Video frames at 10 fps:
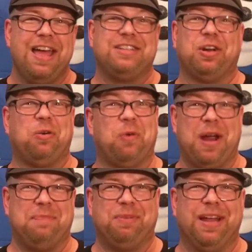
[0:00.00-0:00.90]
that's a
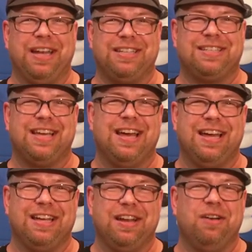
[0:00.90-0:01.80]
great place,
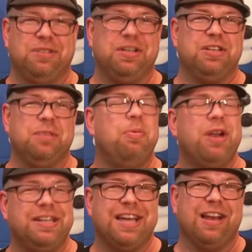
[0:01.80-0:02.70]
to
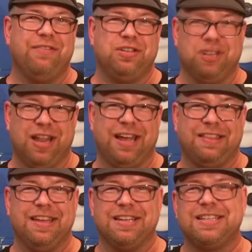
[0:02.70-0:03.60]
put a television
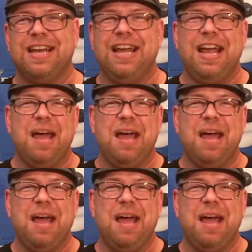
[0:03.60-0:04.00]
like this.